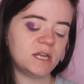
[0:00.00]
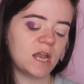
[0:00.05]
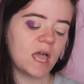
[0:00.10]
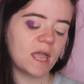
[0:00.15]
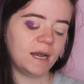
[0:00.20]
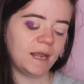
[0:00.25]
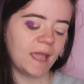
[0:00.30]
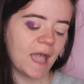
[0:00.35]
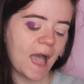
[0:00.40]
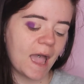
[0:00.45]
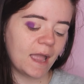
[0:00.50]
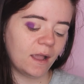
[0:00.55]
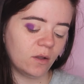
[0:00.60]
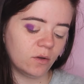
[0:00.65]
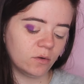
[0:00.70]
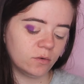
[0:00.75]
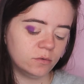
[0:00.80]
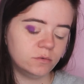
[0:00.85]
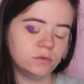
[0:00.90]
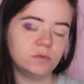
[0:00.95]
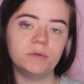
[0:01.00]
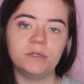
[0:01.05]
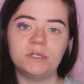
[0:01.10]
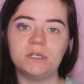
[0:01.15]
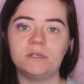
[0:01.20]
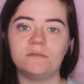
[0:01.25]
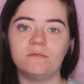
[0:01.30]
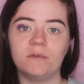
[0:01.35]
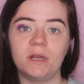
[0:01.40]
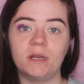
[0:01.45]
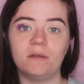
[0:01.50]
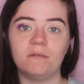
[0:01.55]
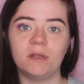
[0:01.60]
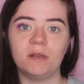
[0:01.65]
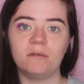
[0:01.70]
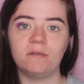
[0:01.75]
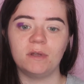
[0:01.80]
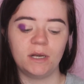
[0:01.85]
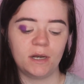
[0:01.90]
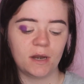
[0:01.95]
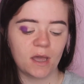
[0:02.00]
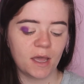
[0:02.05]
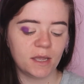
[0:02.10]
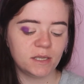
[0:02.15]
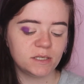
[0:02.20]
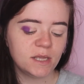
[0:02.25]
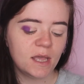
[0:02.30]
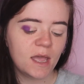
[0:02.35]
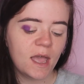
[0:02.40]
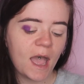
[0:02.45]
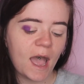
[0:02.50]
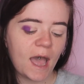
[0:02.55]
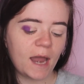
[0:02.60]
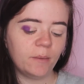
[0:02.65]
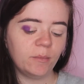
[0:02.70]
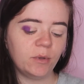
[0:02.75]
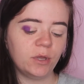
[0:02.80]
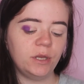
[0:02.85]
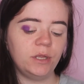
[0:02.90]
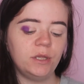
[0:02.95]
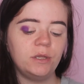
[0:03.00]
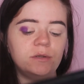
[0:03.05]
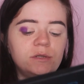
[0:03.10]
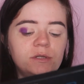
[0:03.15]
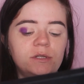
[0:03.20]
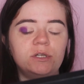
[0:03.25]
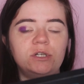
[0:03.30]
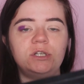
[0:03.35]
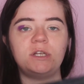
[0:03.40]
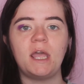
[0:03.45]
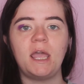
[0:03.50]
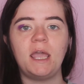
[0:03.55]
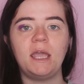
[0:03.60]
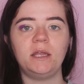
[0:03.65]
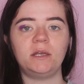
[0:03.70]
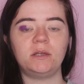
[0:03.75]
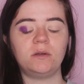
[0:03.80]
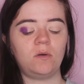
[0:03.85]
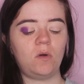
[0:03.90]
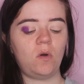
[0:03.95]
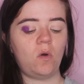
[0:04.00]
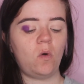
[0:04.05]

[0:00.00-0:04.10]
slightly angled, which is really, really, really nice. And I'm going to use the shade